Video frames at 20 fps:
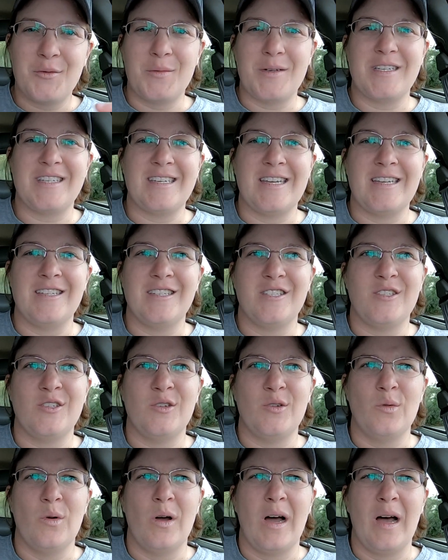was sent
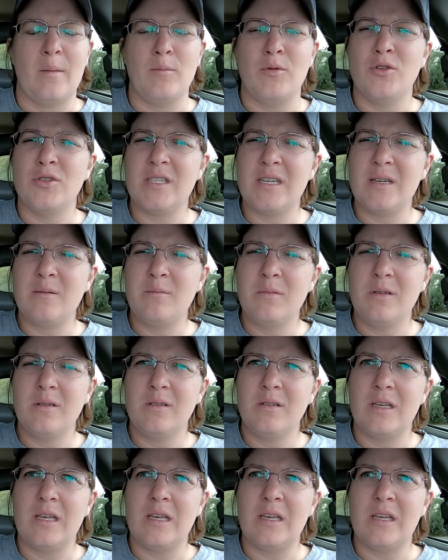to a museum
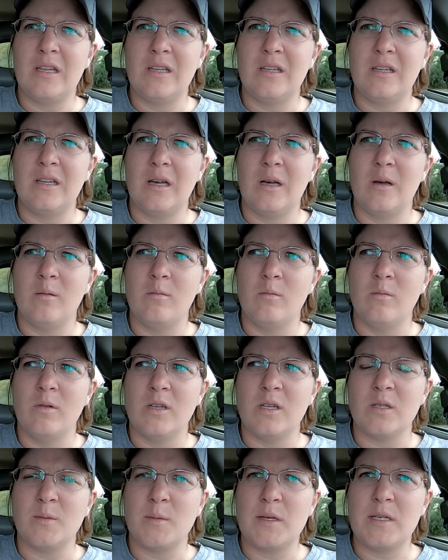
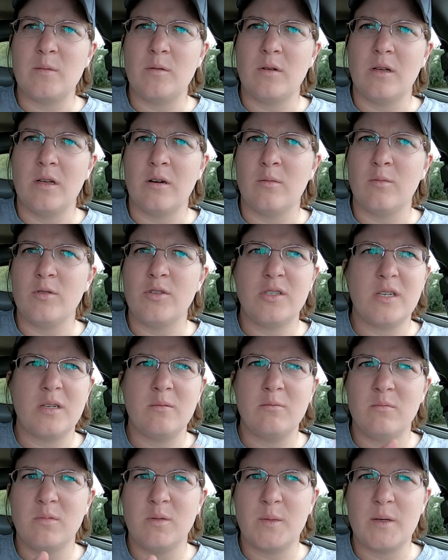in Space
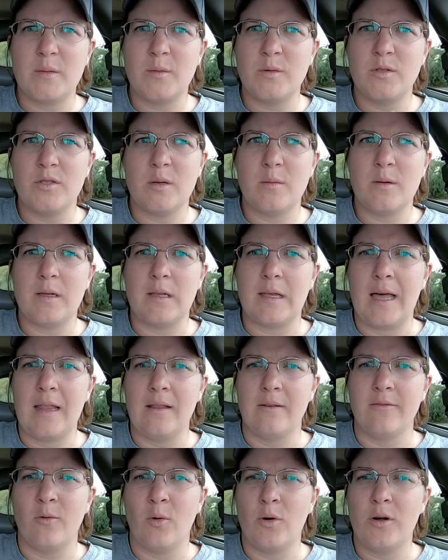Museum in
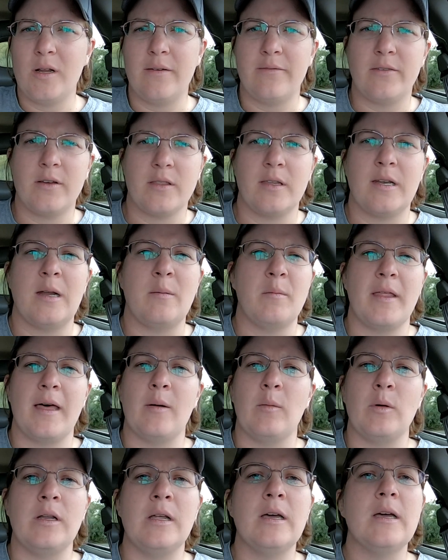California. I forget the name of
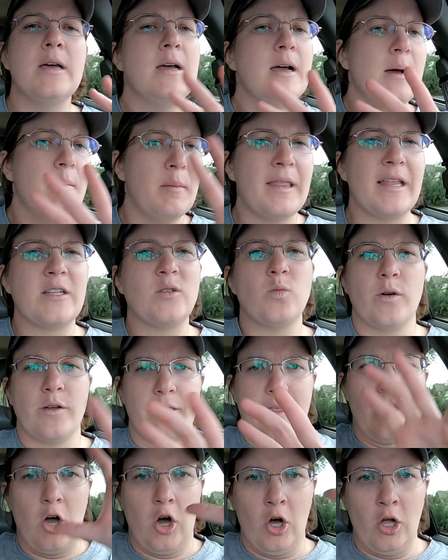that one, but that's
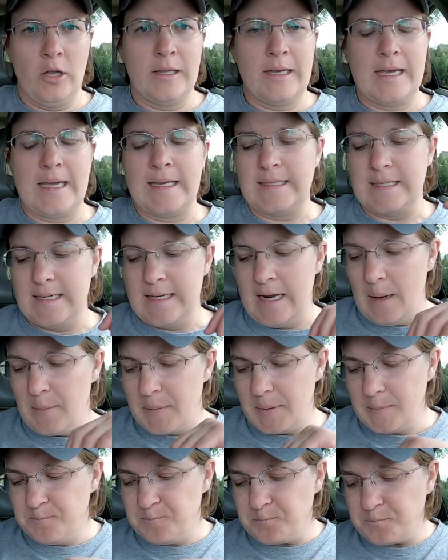where they all ended
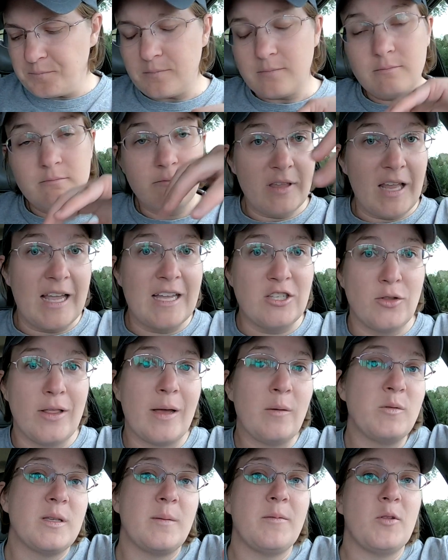up. And so
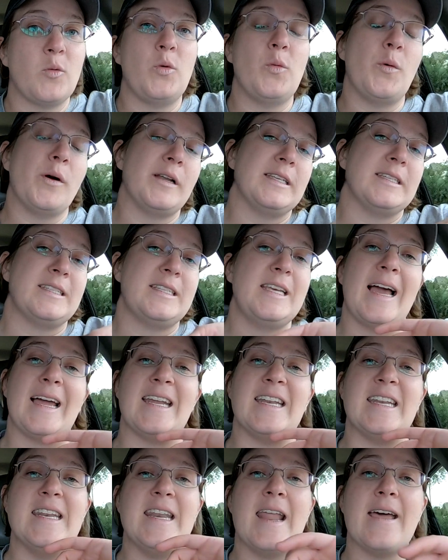that was something we wanted to see. I
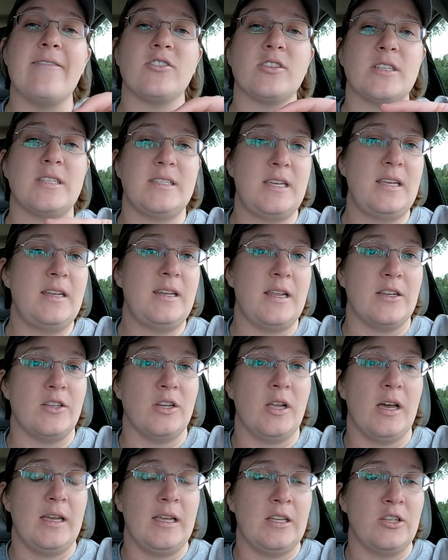had never seen
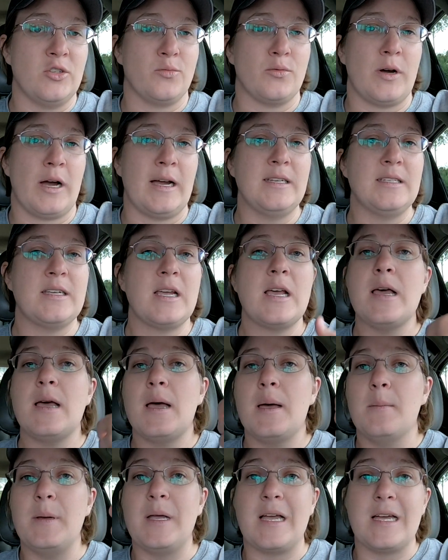Enterprise
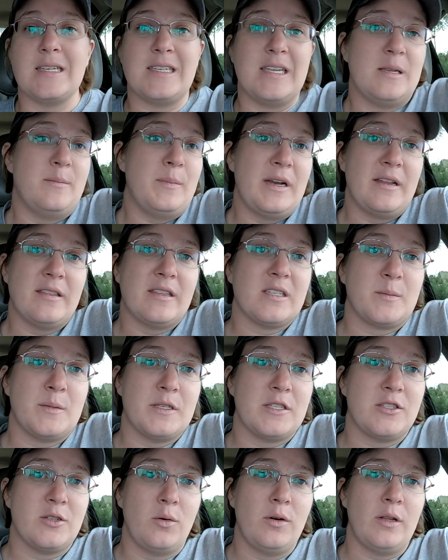because it had been at the
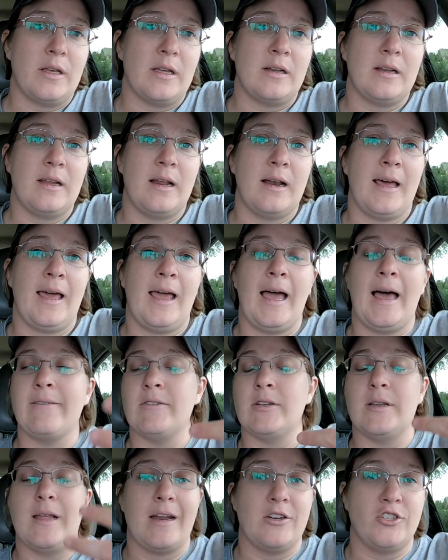Smithsonian, and I
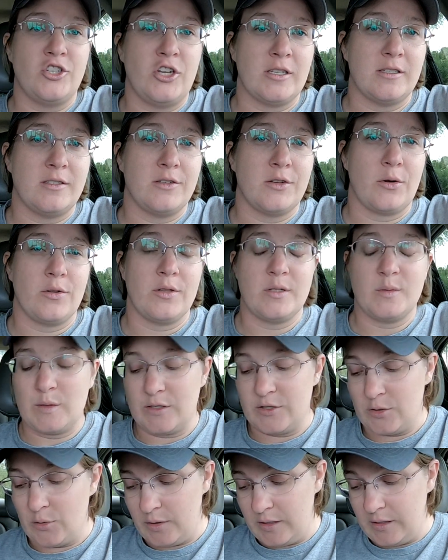haven't had a chance to go to the
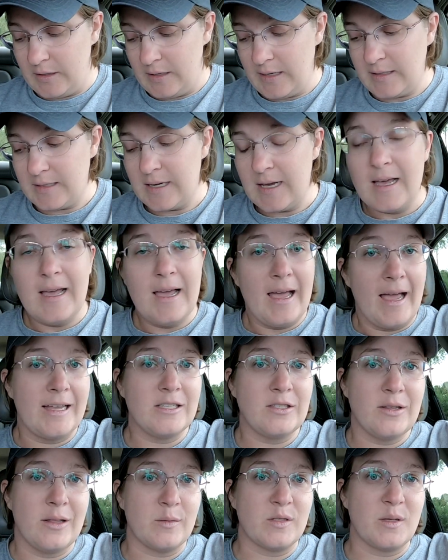Smithsonian yet.
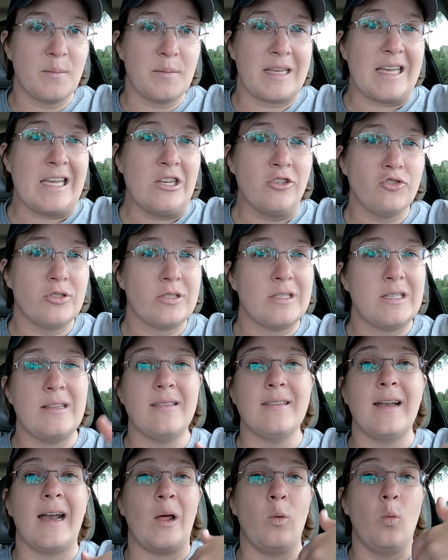And so that was something
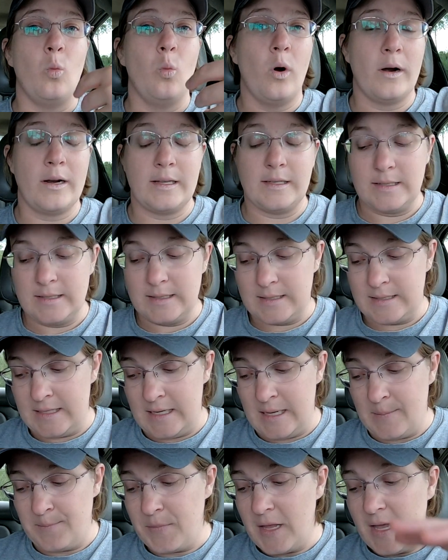interesting that I wanted to
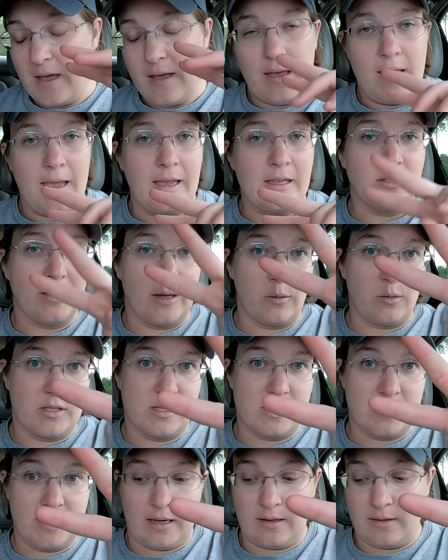see. And so that was
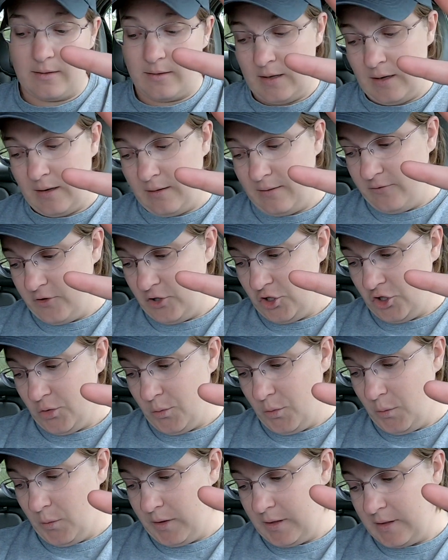the second thing for
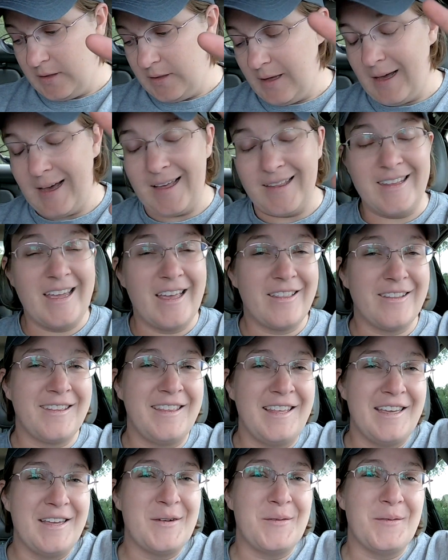sure we wanted. The other
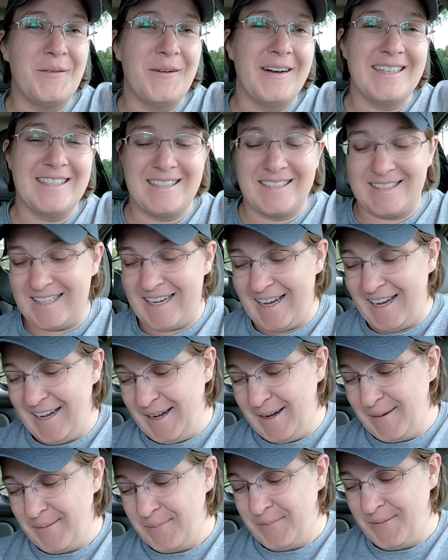thing was,
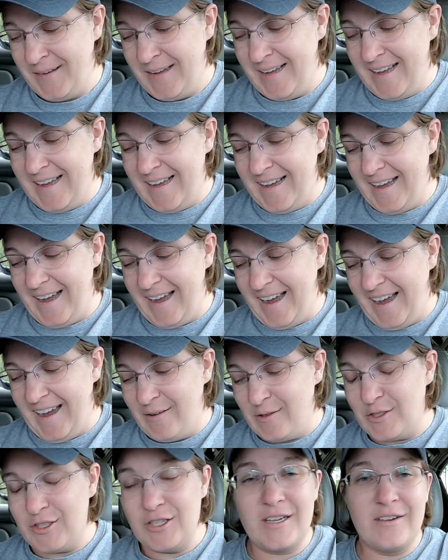
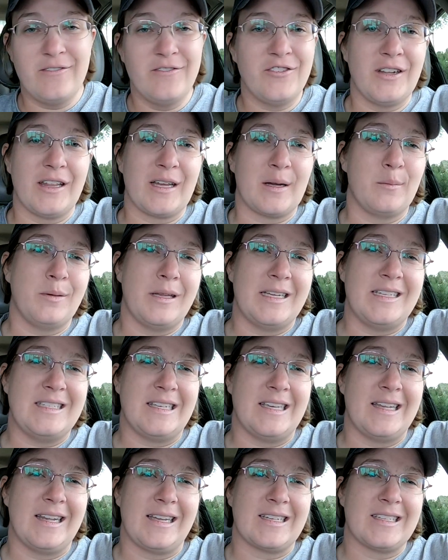I was looking for like a place
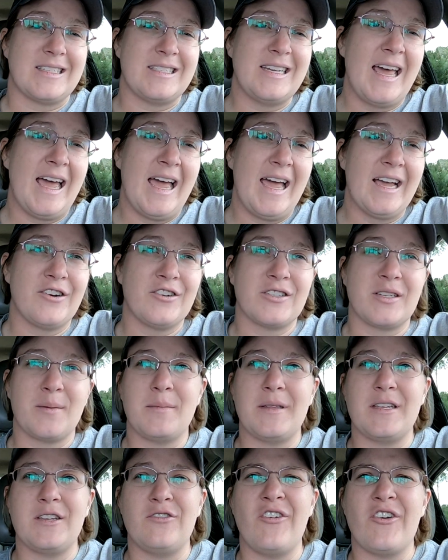to get like a snack or
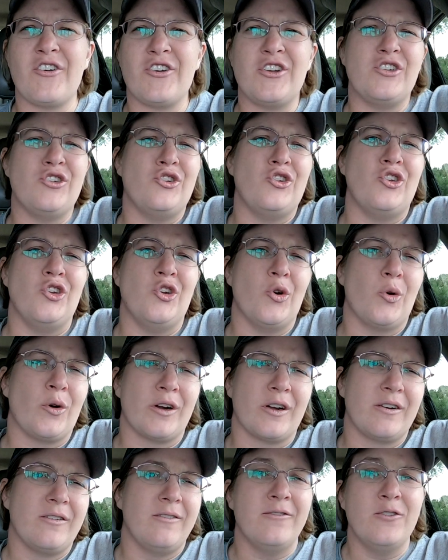something very New
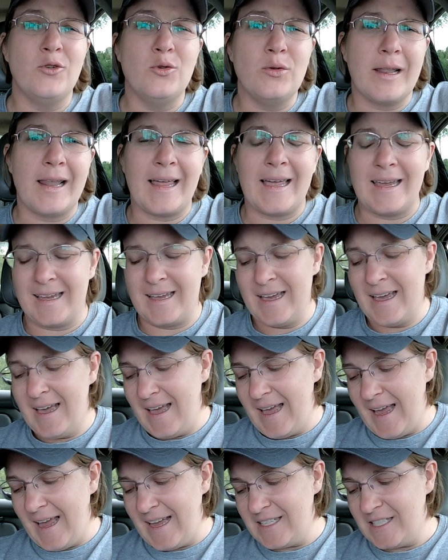York food-like.
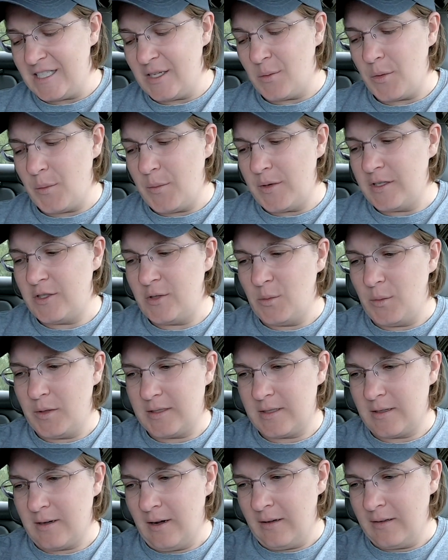And so we went to,
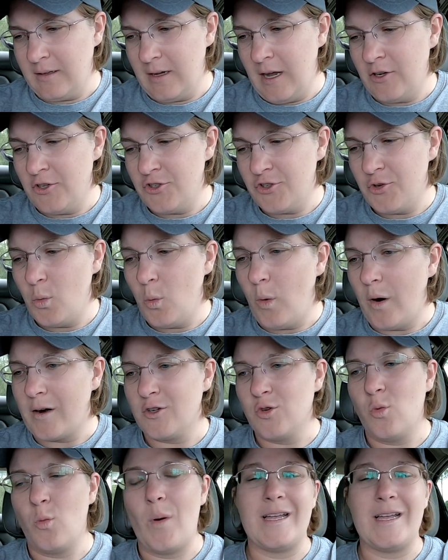what's it called? Underwater